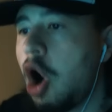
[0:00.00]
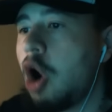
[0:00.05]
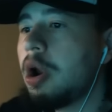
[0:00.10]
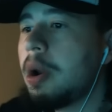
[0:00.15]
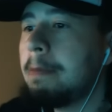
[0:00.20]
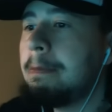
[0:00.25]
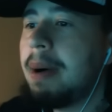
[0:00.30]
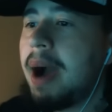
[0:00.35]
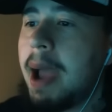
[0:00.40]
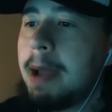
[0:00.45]
Oh,
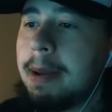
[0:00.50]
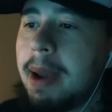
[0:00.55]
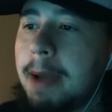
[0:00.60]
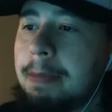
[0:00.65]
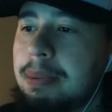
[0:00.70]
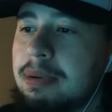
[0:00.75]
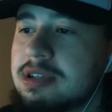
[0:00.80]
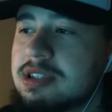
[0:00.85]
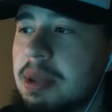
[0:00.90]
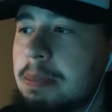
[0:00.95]
the
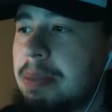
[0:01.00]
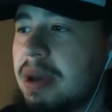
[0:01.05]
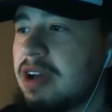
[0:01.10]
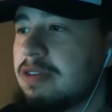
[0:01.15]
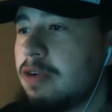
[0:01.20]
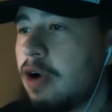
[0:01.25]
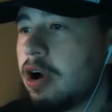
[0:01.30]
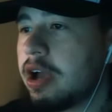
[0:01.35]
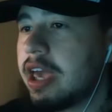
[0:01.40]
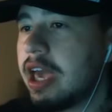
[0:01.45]
pineapple is the big
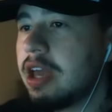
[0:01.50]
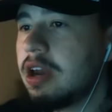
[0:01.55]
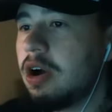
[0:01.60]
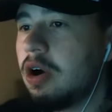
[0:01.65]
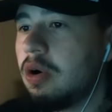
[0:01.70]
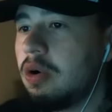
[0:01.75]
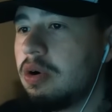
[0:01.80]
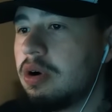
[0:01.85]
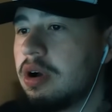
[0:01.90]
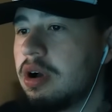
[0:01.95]

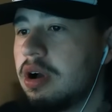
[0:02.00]
volcano.